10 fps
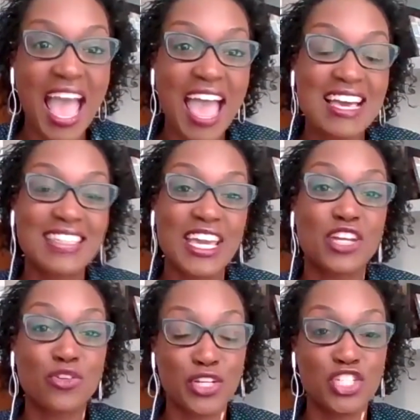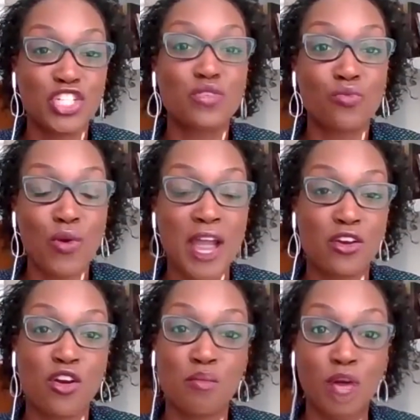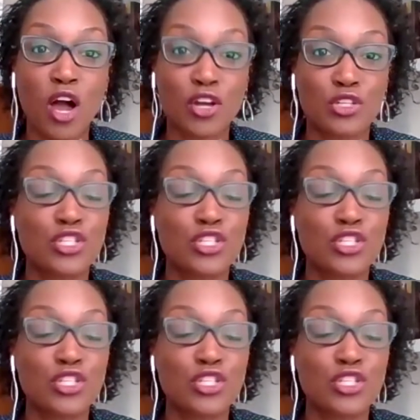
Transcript: as a Christian writer or blogger.